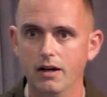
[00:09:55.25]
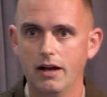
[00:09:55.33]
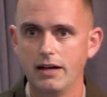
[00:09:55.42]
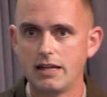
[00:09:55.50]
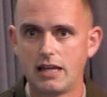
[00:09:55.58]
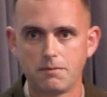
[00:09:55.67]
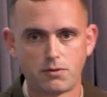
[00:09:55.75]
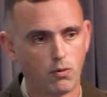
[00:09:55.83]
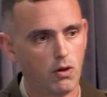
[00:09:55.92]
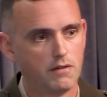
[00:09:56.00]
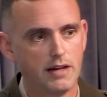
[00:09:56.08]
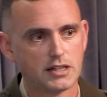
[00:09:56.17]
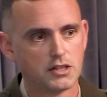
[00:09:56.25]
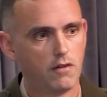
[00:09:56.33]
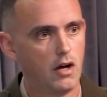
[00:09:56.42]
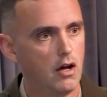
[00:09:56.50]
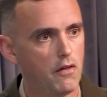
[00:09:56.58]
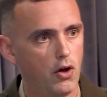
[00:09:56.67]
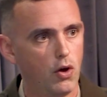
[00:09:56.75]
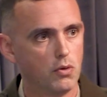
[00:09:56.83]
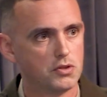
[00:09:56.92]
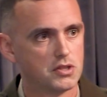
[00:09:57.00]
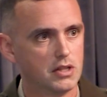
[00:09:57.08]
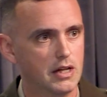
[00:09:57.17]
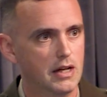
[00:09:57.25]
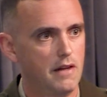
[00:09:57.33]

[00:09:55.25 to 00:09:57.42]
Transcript: and he keeps a Rolodex of all those